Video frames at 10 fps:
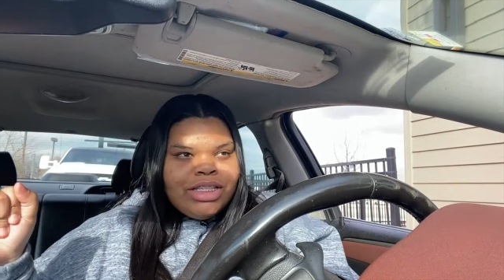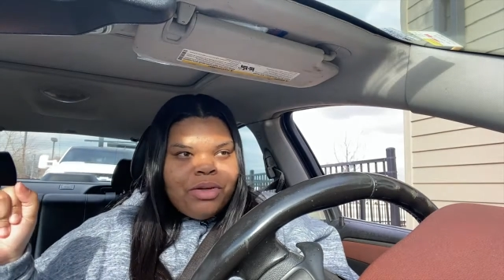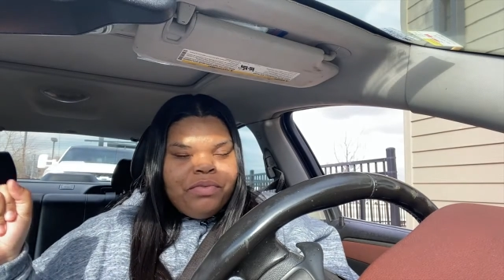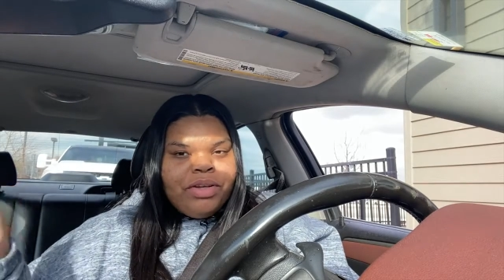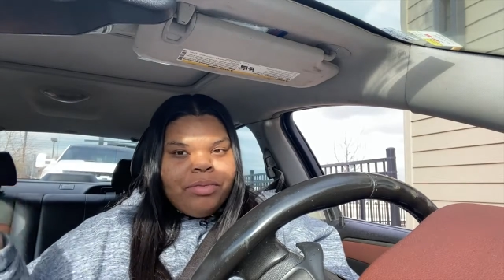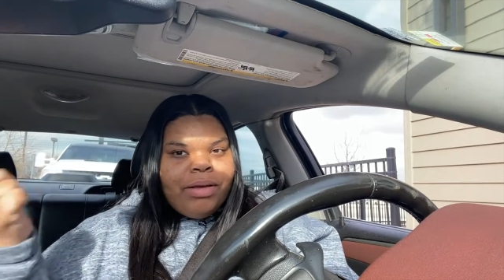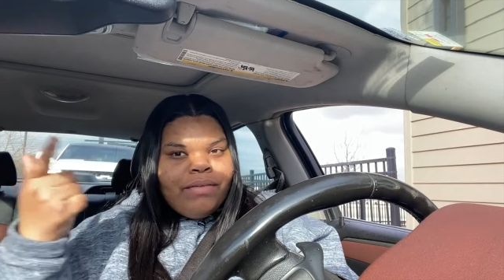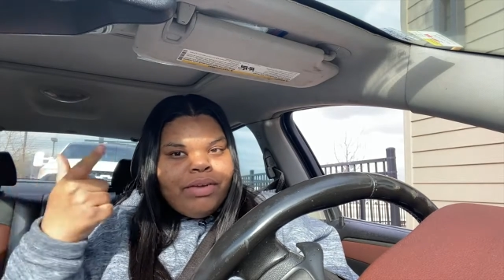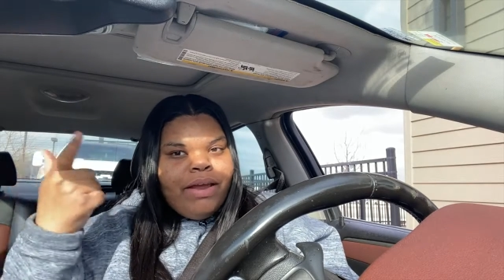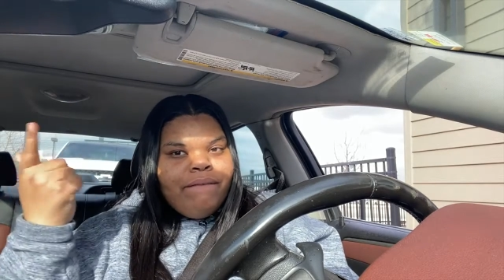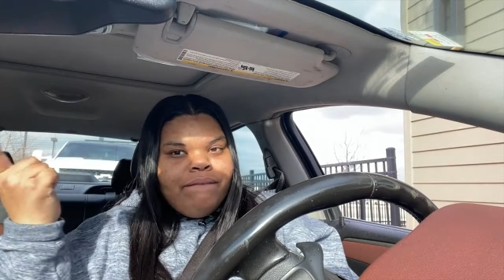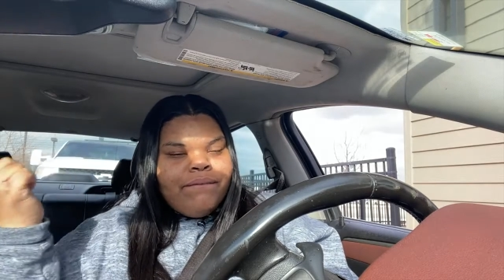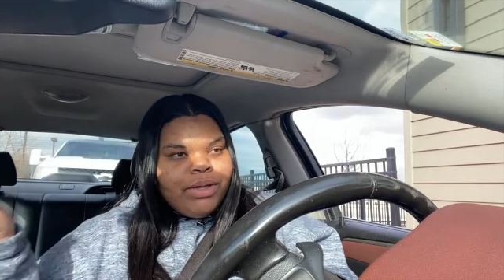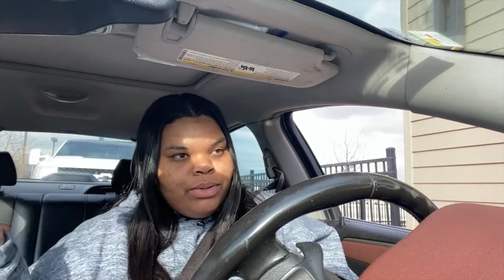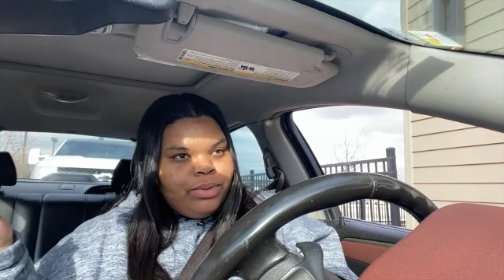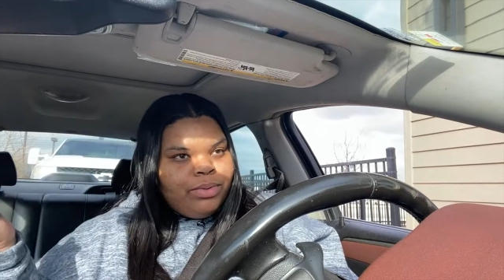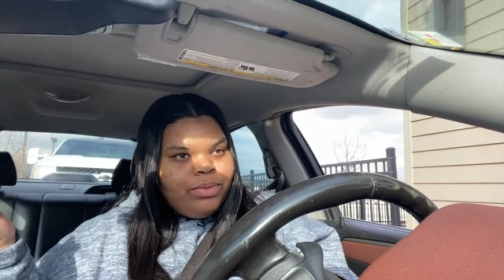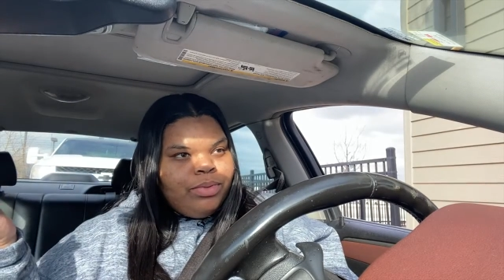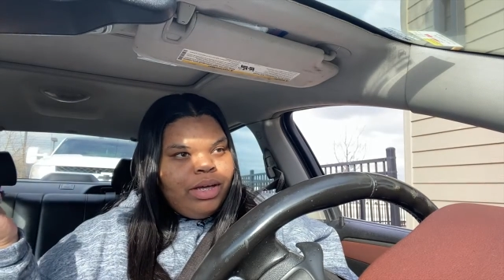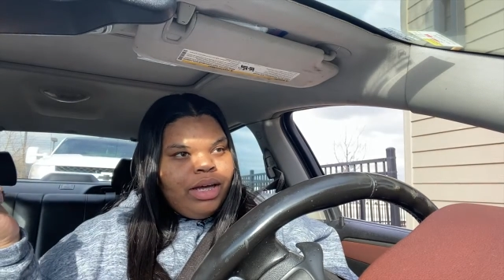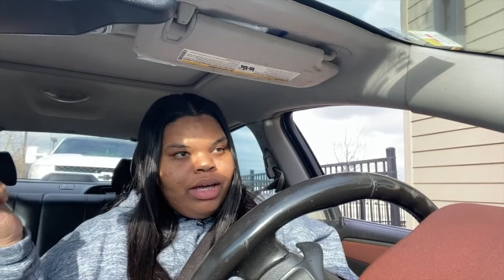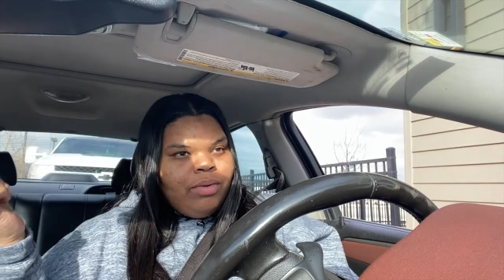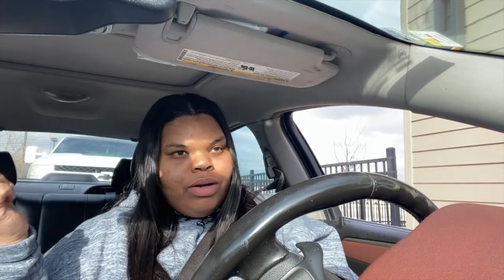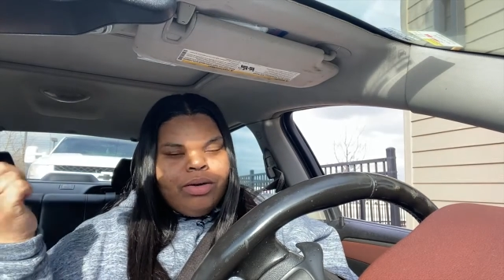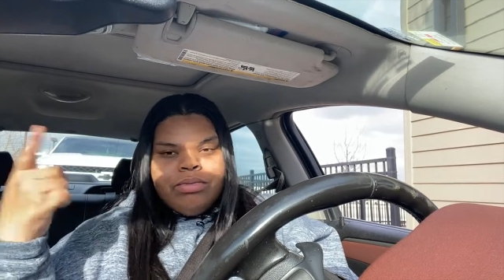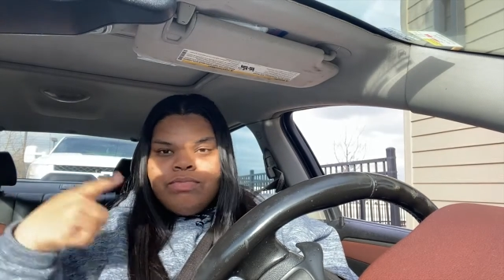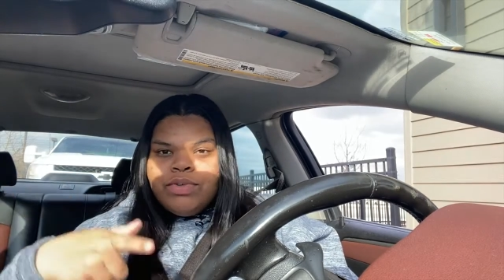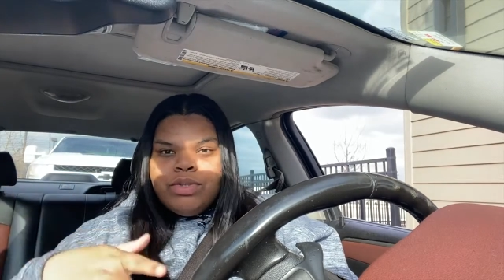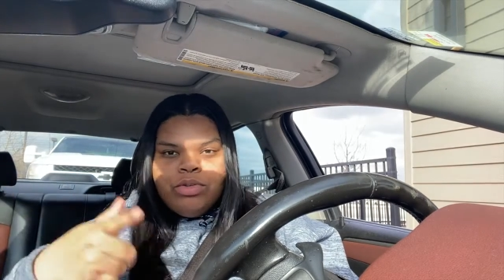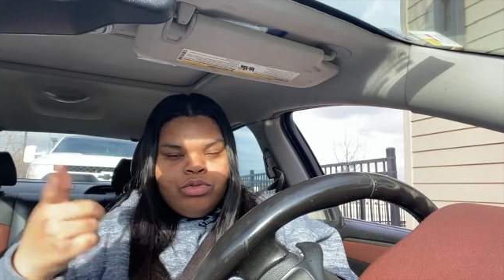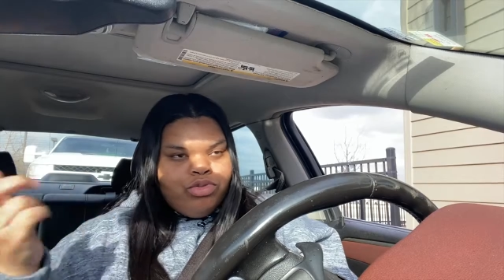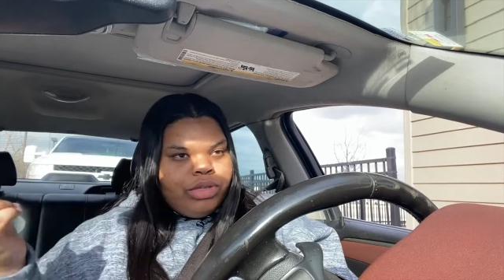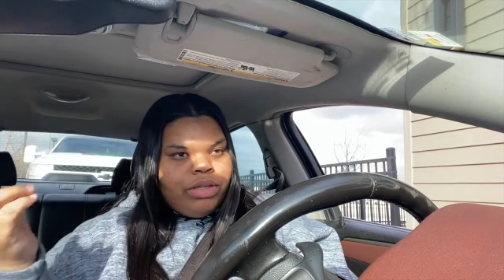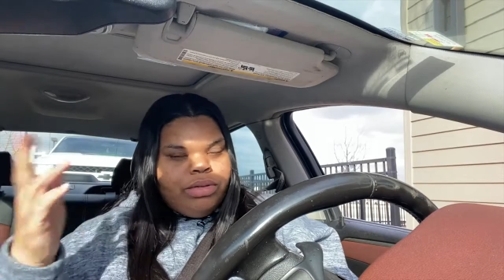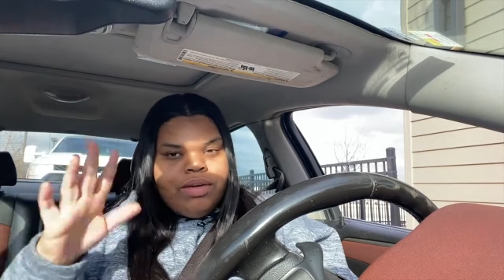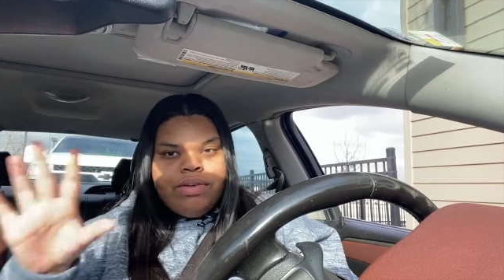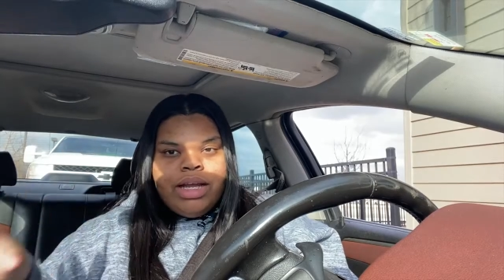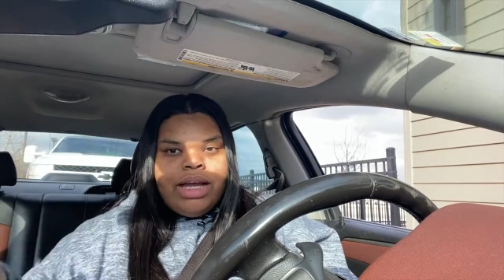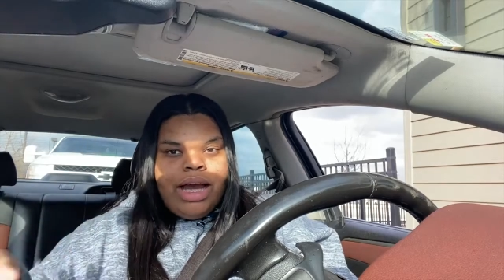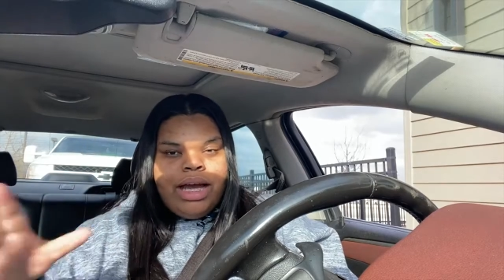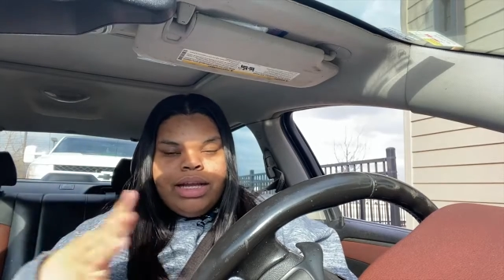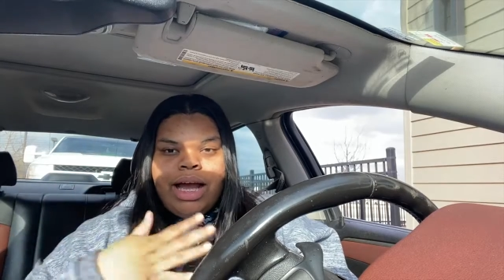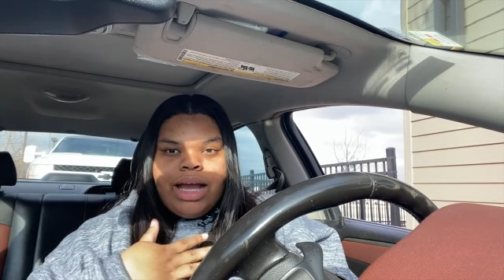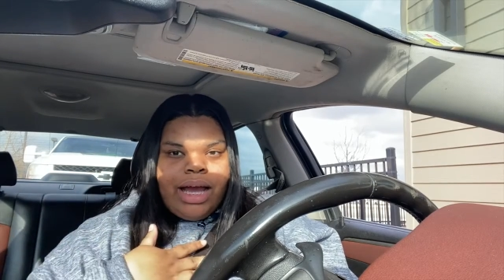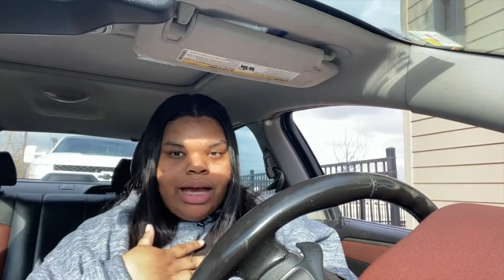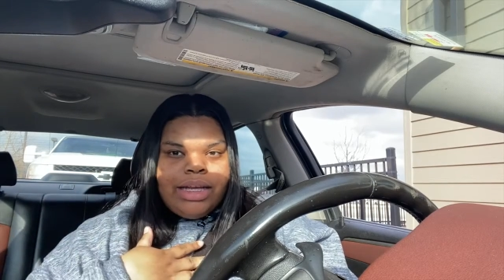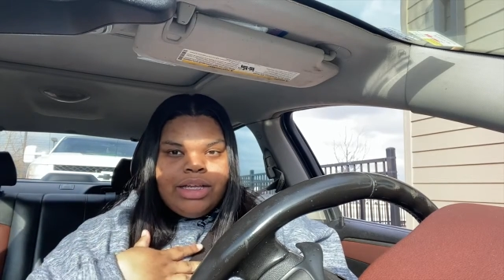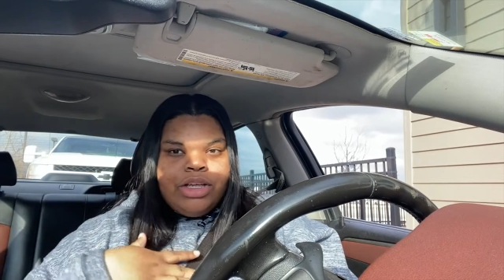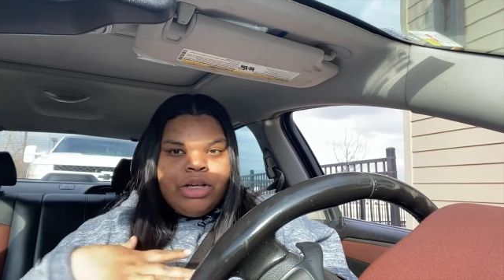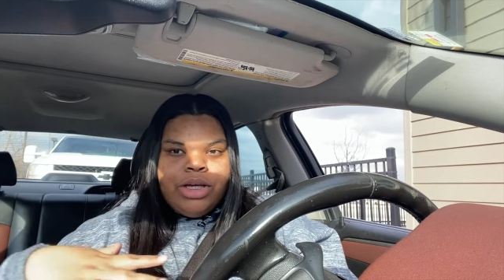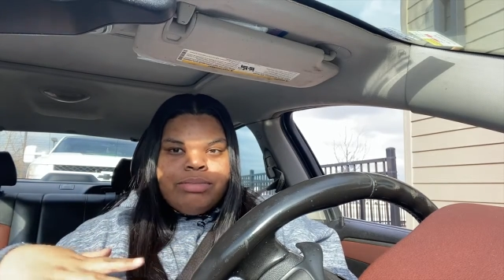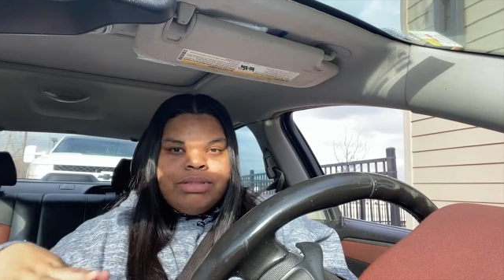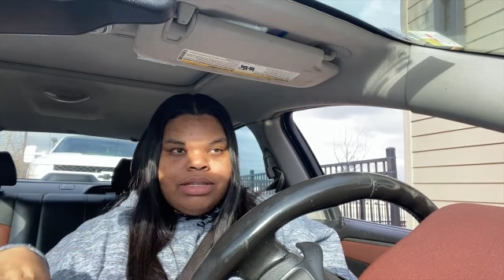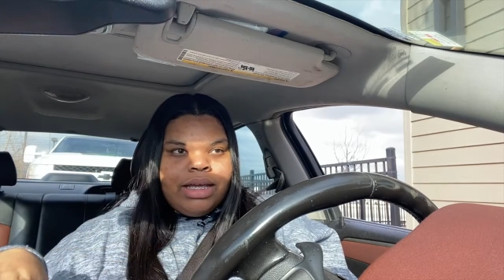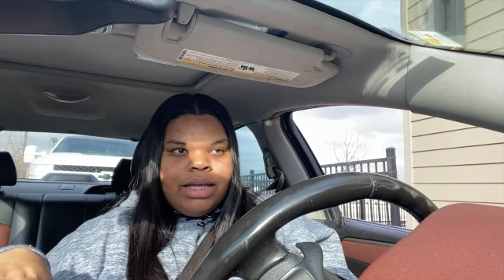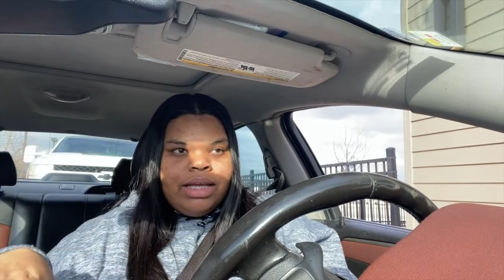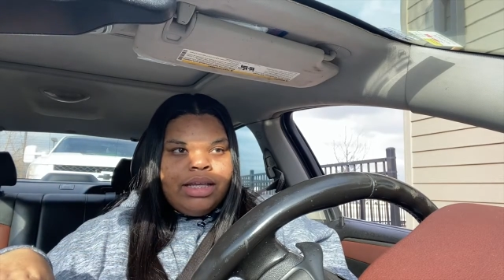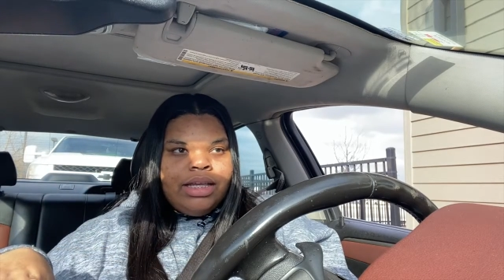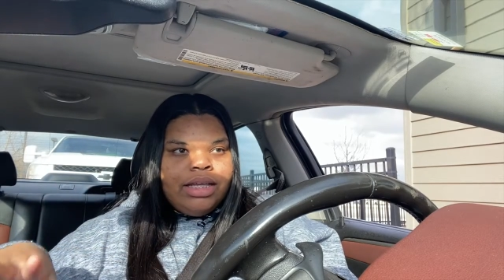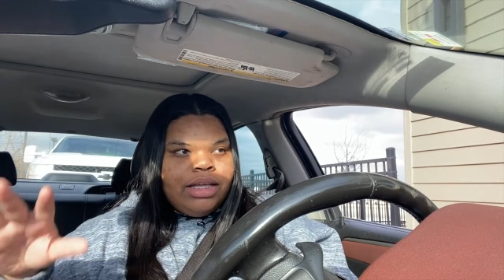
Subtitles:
So you could pay for their food, well, food, drink, whatever they got. I got it. You know what I'm saying?